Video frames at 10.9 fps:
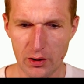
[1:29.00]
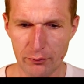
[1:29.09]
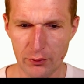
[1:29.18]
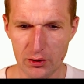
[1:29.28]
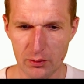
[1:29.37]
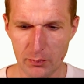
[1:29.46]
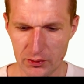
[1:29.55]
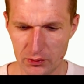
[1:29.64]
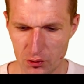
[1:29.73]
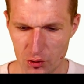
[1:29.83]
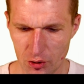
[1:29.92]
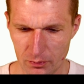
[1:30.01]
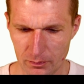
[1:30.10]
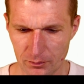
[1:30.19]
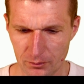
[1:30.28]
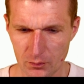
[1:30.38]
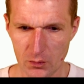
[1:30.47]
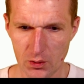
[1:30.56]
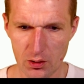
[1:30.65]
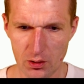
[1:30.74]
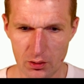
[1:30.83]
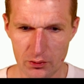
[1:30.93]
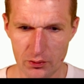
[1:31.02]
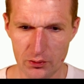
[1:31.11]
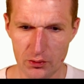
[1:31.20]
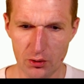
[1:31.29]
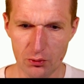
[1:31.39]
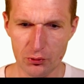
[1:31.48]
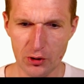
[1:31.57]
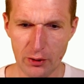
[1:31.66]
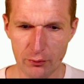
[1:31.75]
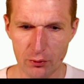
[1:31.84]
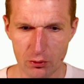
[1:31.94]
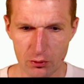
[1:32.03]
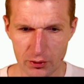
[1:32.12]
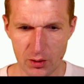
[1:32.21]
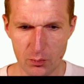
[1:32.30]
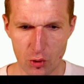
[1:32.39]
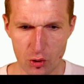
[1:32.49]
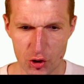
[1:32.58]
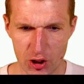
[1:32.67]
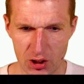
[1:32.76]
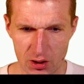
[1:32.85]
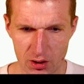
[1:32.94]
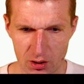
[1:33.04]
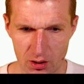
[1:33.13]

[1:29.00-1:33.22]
a friendly message and this is the new stuff called emoji.